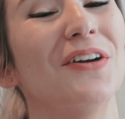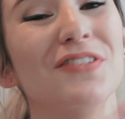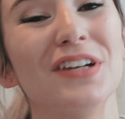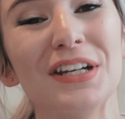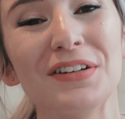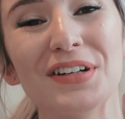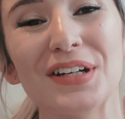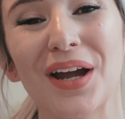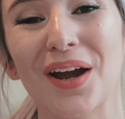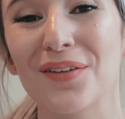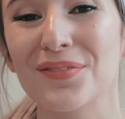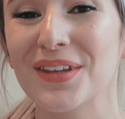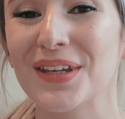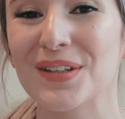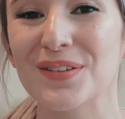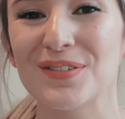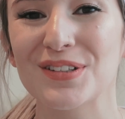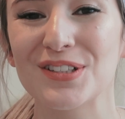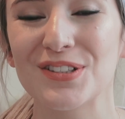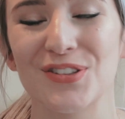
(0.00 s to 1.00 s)
I really hope that
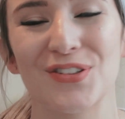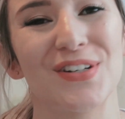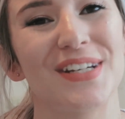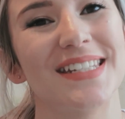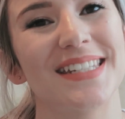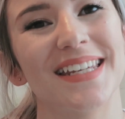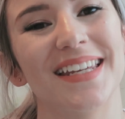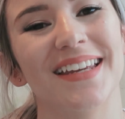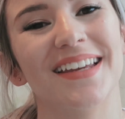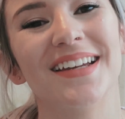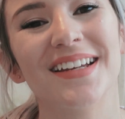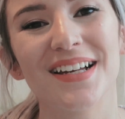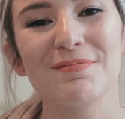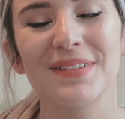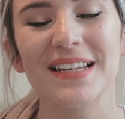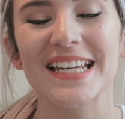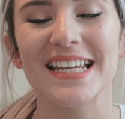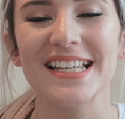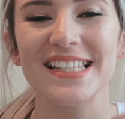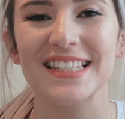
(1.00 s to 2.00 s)
you enjoyed it.
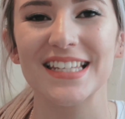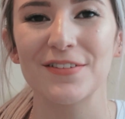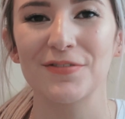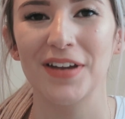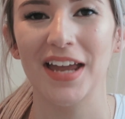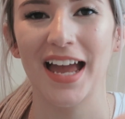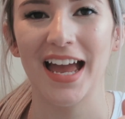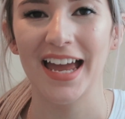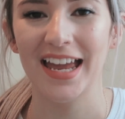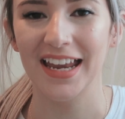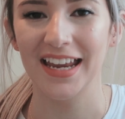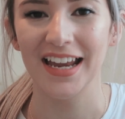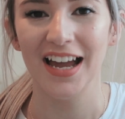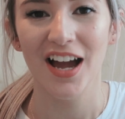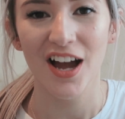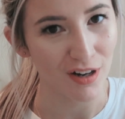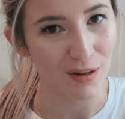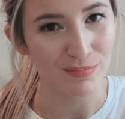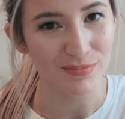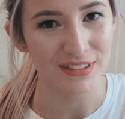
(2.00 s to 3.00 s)
Please give it a
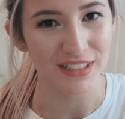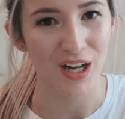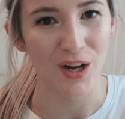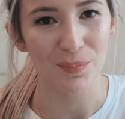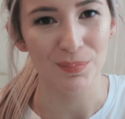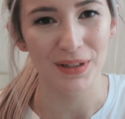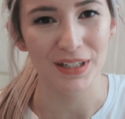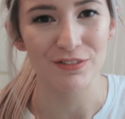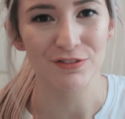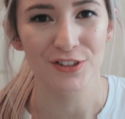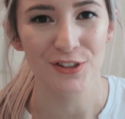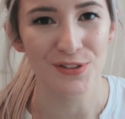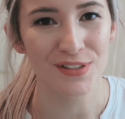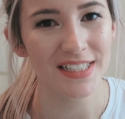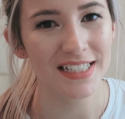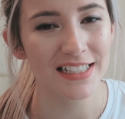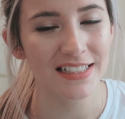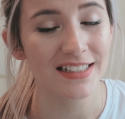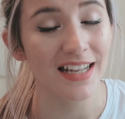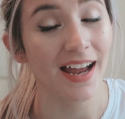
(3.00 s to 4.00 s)
thumbs up if you
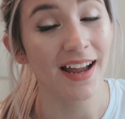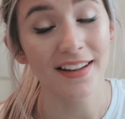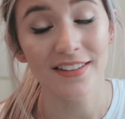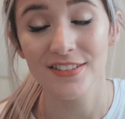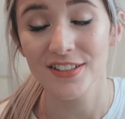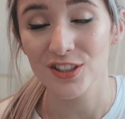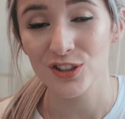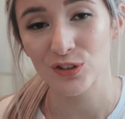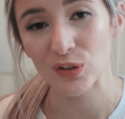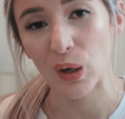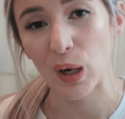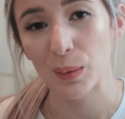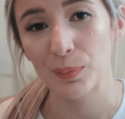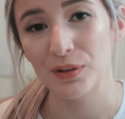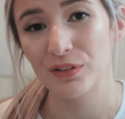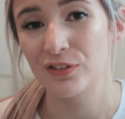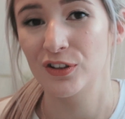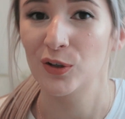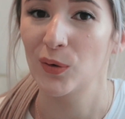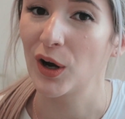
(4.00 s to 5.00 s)
did, and subscribe
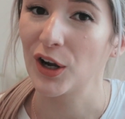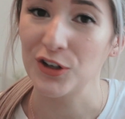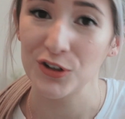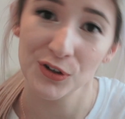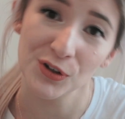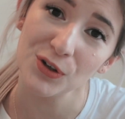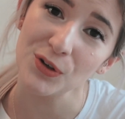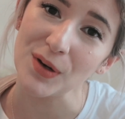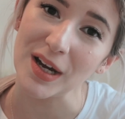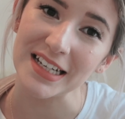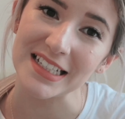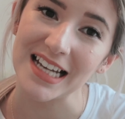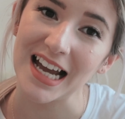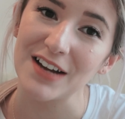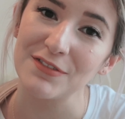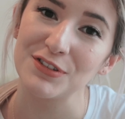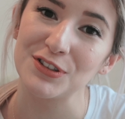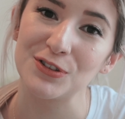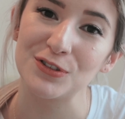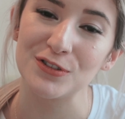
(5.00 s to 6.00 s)
if you are new and
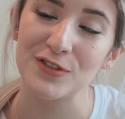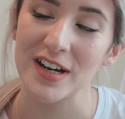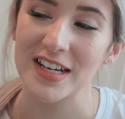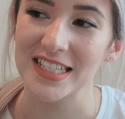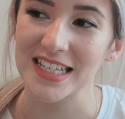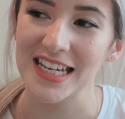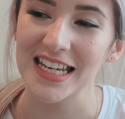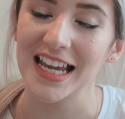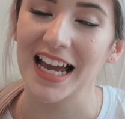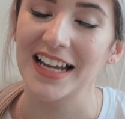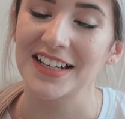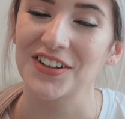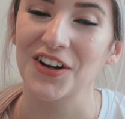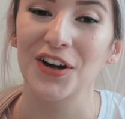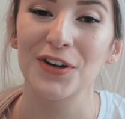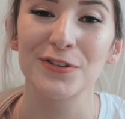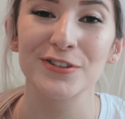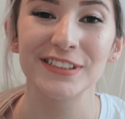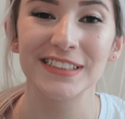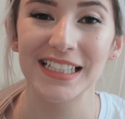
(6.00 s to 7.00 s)
haven't already. And
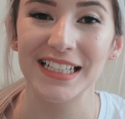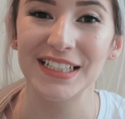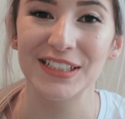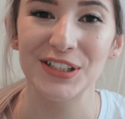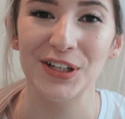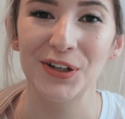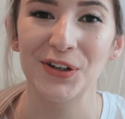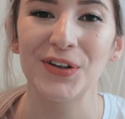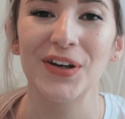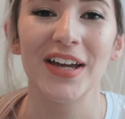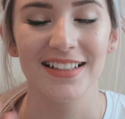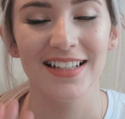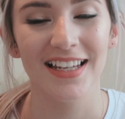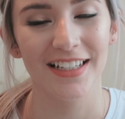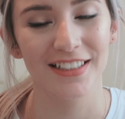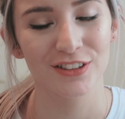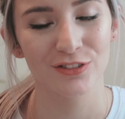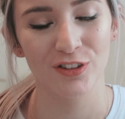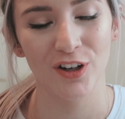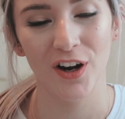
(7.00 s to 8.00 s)
I will see you
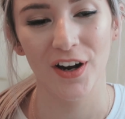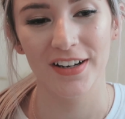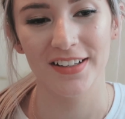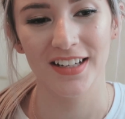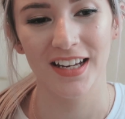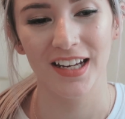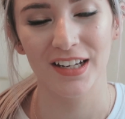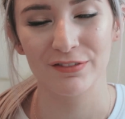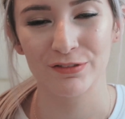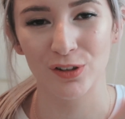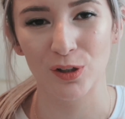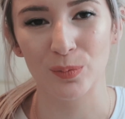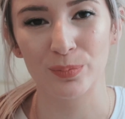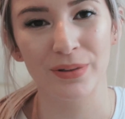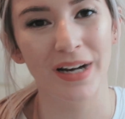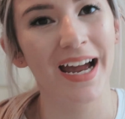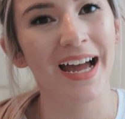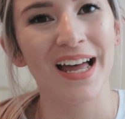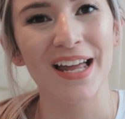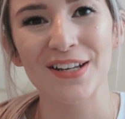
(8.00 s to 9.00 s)
next Friday for a
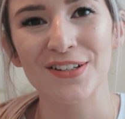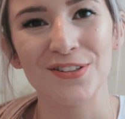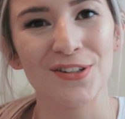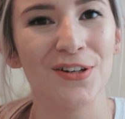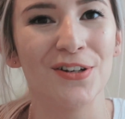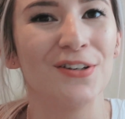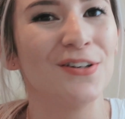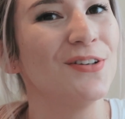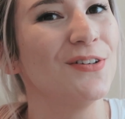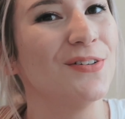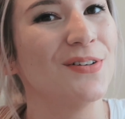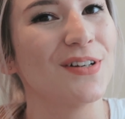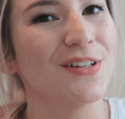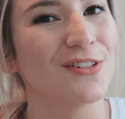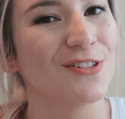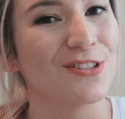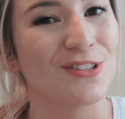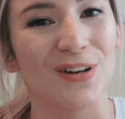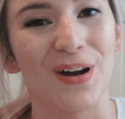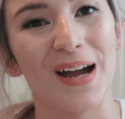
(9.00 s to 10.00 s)
brand new
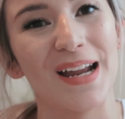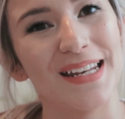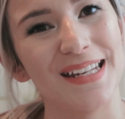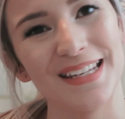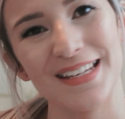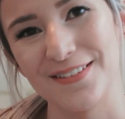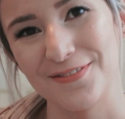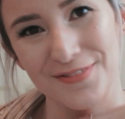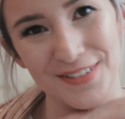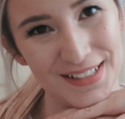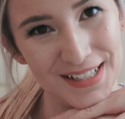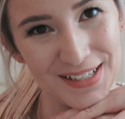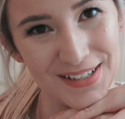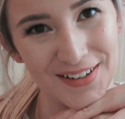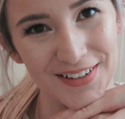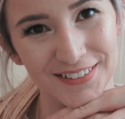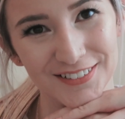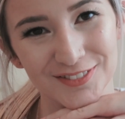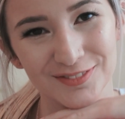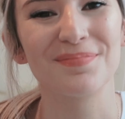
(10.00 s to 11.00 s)
shiny
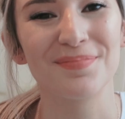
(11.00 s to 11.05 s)
video.